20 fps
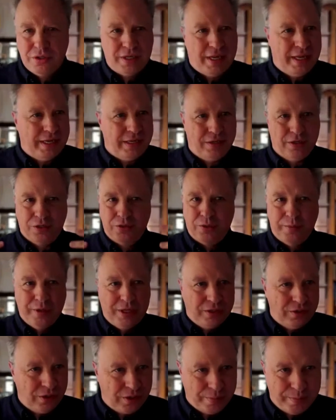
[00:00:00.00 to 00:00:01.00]
roles, like
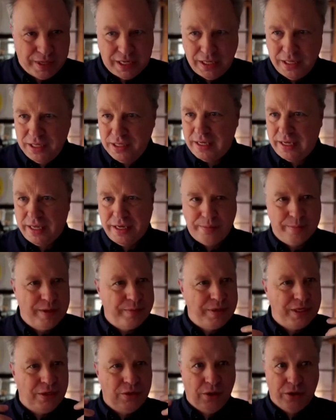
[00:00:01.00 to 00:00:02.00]
contributing to committees,
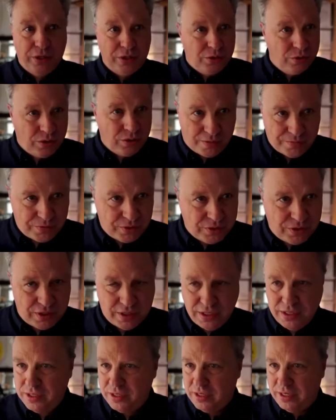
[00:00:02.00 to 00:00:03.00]
like maybe going to
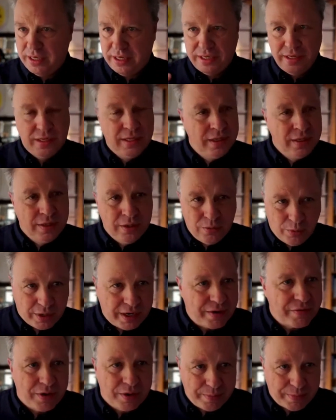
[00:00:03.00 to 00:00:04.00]
conferences,
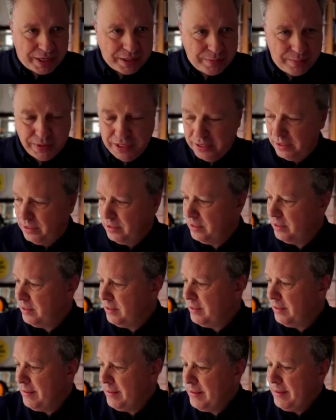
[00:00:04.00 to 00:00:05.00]
whatever it might be.
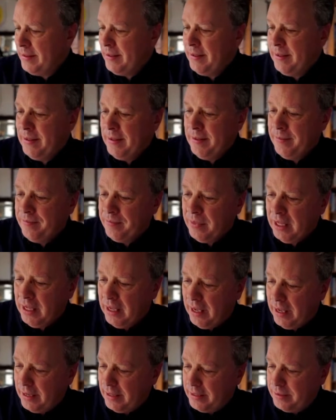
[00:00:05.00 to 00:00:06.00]

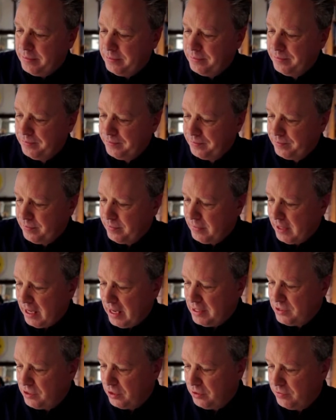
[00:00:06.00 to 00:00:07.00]
And
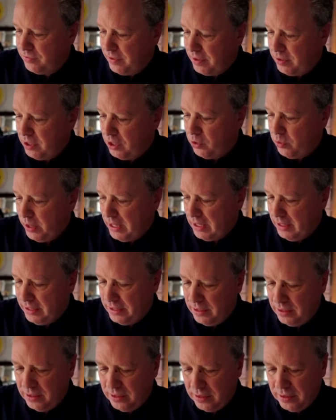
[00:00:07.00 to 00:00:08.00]
so very
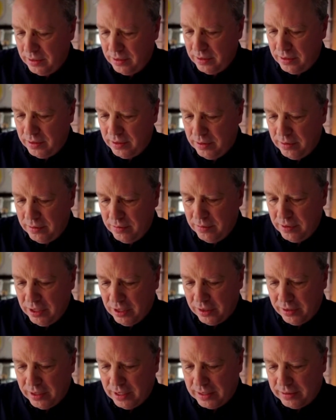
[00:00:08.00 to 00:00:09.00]
quickly,
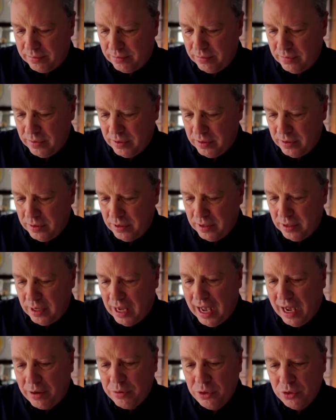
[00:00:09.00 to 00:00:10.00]
that
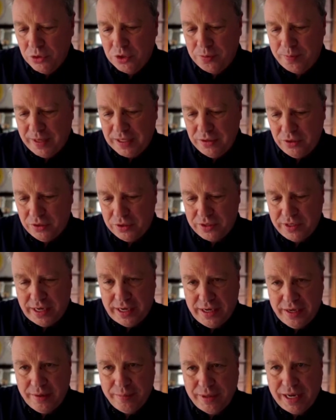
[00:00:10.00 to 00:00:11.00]
how you spend your
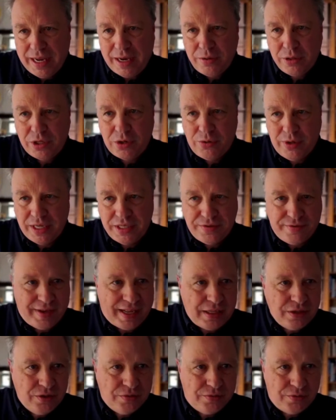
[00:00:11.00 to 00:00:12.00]
time and how it
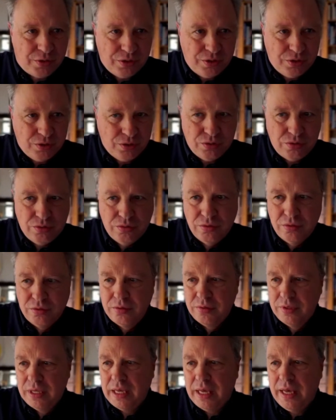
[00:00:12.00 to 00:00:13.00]
creates value for you
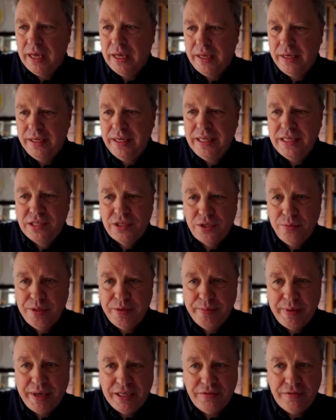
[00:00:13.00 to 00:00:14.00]
needs
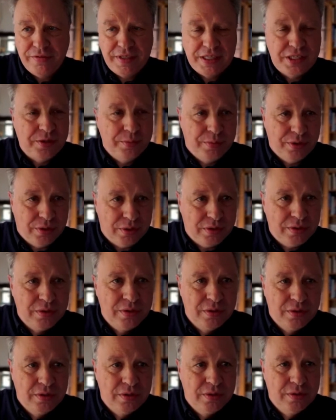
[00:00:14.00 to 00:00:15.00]
to be made
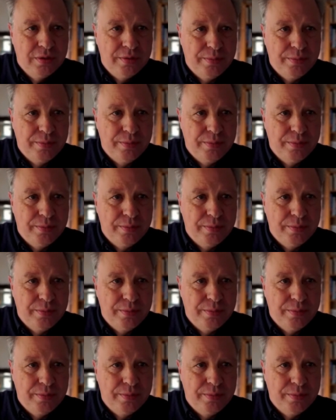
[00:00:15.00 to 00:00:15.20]
visible